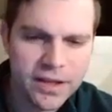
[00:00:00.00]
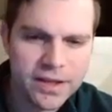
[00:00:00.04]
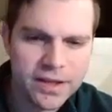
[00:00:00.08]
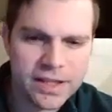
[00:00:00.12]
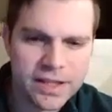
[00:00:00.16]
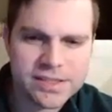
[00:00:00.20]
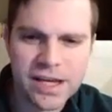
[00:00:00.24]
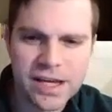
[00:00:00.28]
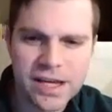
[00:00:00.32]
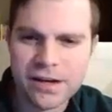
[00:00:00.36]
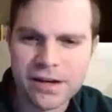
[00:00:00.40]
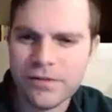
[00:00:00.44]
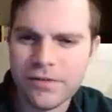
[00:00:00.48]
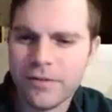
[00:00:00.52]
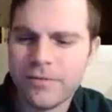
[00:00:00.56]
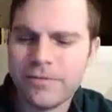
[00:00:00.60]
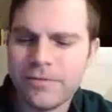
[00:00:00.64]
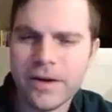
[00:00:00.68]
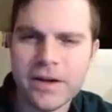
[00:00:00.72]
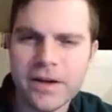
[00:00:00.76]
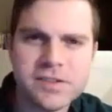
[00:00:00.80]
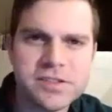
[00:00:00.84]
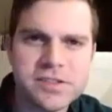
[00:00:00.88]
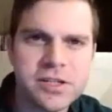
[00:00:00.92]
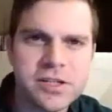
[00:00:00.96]
That's kind of a
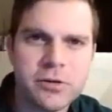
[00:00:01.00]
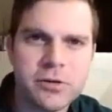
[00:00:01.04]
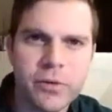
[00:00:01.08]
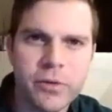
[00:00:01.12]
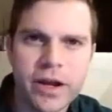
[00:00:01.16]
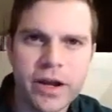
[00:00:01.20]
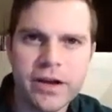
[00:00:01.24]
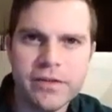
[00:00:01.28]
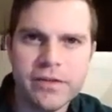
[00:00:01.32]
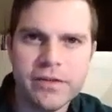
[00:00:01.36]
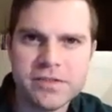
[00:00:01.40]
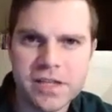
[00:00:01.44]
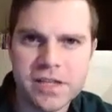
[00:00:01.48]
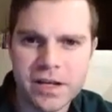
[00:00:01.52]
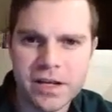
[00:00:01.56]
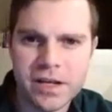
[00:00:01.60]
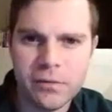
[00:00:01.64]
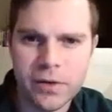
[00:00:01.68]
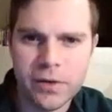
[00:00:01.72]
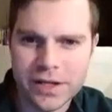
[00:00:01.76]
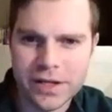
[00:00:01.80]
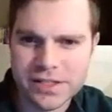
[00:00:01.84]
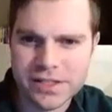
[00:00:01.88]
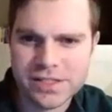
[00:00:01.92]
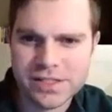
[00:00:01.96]
fancier way of saying
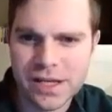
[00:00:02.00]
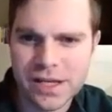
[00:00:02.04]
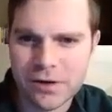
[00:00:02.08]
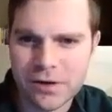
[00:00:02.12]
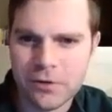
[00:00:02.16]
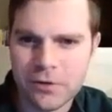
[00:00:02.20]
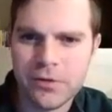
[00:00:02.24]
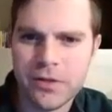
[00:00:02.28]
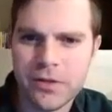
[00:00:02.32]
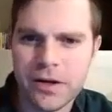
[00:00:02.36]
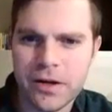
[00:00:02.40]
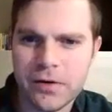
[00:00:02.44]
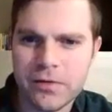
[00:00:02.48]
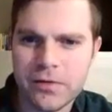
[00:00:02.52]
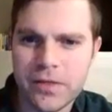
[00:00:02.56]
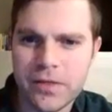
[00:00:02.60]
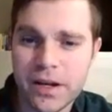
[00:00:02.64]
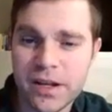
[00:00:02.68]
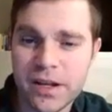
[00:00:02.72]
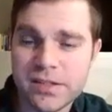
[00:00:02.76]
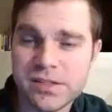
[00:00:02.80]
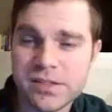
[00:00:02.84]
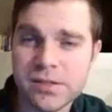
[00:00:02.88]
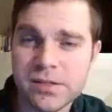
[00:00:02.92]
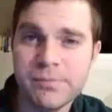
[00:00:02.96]
what he said earlier,
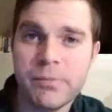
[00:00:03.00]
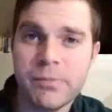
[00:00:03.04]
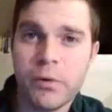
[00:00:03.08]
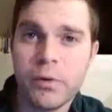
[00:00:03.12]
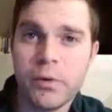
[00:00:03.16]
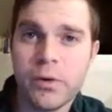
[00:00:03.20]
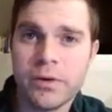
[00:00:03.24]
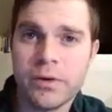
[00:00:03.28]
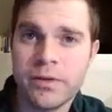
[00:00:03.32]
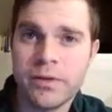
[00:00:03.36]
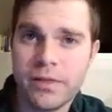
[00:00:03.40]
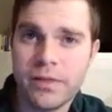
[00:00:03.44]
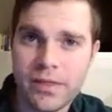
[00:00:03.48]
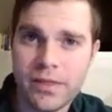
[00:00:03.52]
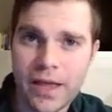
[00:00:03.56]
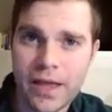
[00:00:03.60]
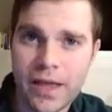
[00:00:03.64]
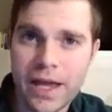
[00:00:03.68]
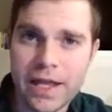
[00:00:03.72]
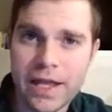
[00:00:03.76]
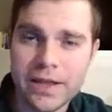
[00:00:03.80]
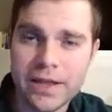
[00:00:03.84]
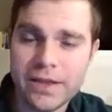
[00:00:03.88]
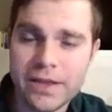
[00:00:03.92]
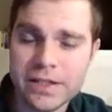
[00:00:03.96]
that it's important
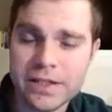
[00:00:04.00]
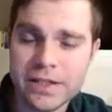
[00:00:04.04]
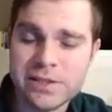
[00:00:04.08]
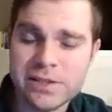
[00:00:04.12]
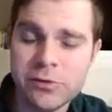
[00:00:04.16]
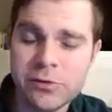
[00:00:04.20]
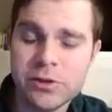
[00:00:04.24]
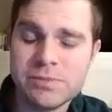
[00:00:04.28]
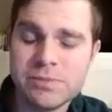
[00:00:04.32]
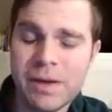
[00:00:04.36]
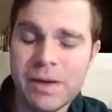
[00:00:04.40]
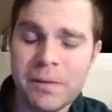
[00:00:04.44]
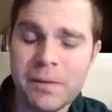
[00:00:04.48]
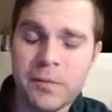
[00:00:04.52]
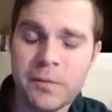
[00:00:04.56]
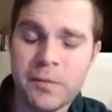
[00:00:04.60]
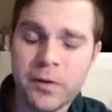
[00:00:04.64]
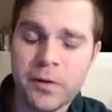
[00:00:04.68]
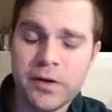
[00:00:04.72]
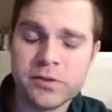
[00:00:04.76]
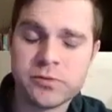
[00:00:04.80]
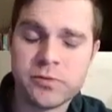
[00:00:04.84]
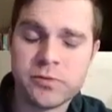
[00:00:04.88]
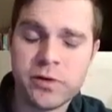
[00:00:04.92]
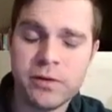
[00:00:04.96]
that this
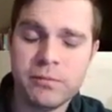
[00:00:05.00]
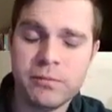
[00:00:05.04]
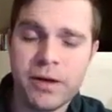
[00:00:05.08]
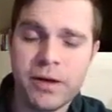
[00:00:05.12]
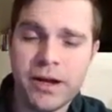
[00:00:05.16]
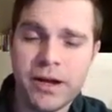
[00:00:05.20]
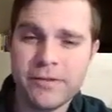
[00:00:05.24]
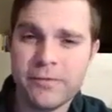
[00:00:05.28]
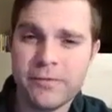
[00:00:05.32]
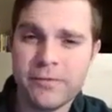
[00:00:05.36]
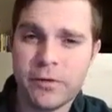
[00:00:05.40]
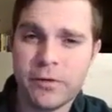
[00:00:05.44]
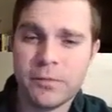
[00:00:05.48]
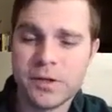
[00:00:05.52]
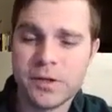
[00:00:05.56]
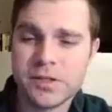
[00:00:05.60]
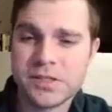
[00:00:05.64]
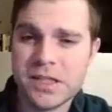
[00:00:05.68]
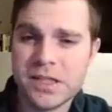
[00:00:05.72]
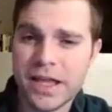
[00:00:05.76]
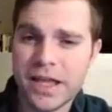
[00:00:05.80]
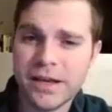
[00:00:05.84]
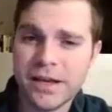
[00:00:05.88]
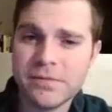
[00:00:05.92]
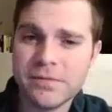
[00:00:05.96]
newspaper is run by former
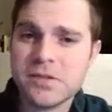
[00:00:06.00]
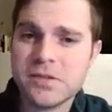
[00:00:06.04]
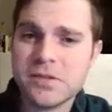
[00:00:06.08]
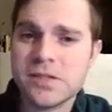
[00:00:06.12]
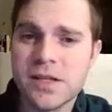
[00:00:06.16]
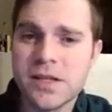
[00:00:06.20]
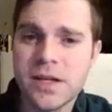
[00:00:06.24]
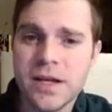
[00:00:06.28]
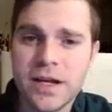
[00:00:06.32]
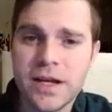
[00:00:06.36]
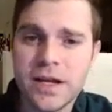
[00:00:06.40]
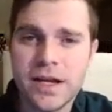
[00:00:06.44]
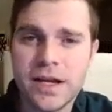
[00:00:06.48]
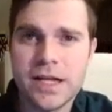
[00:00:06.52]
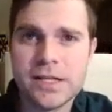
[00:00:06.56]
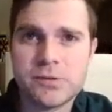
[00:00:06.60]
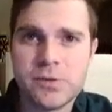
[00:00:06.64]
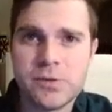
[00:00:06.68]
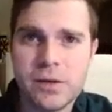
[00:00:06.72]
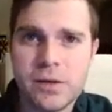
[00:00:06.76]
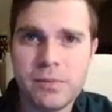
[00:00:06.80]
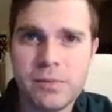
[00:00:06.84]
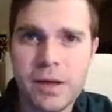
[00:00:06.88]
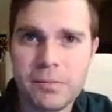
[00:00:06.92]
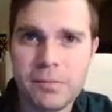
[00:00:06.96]
slaves. It's
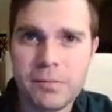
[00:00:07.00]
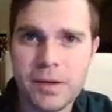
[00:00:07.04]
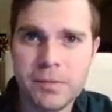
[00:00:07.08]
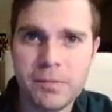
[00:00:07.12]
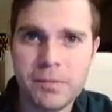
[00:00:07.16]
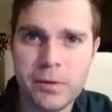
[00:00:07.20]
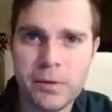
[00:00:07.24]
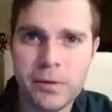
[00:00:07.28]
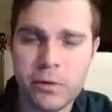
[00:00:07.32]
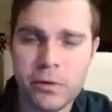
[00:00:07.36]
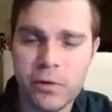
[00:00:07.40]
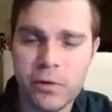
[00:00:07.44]
run by people